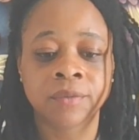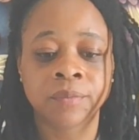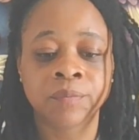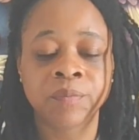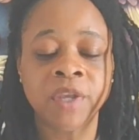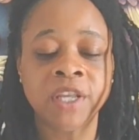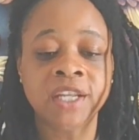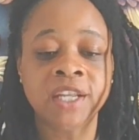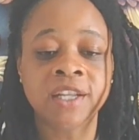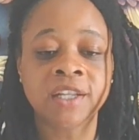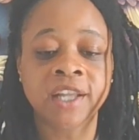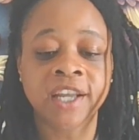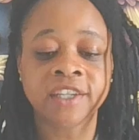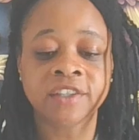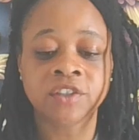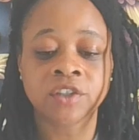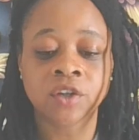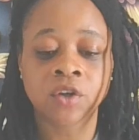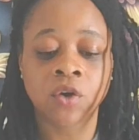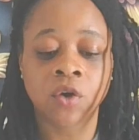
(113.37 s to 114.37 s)
many like
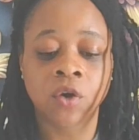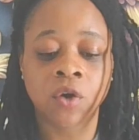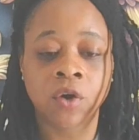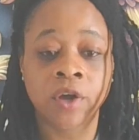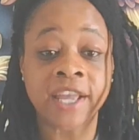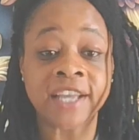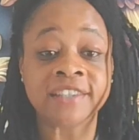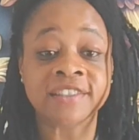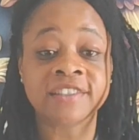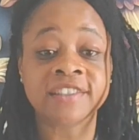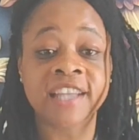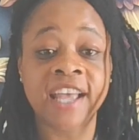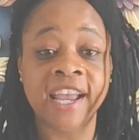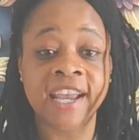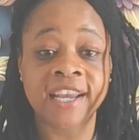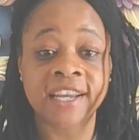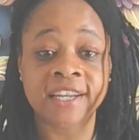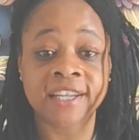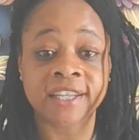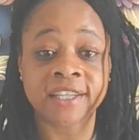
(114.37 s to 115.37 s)
to call
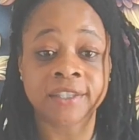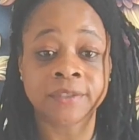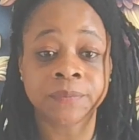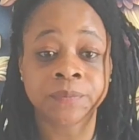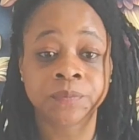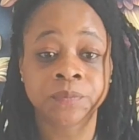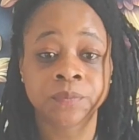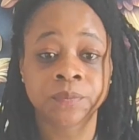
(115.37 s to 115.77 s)
anxiety.